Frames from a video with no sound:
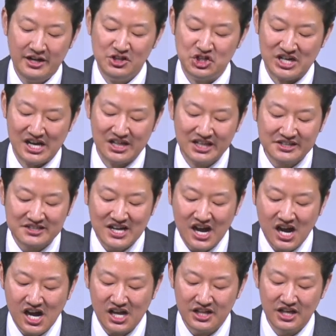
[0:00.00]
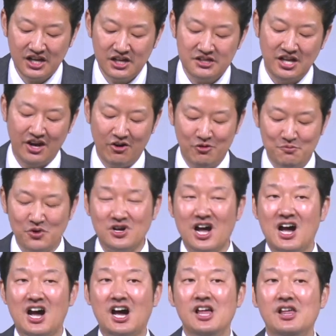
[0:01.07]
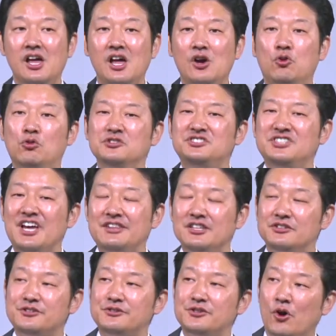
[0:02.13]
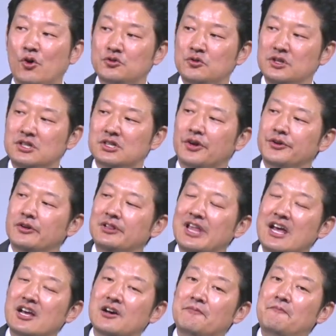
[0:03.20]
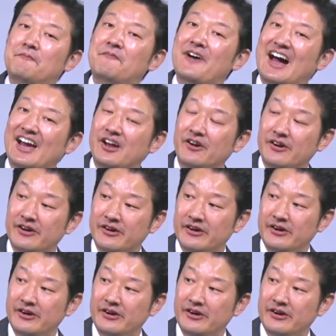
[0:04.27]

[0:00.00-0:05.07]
jealous God, terrible God, who will send a soul to eternal lake of fire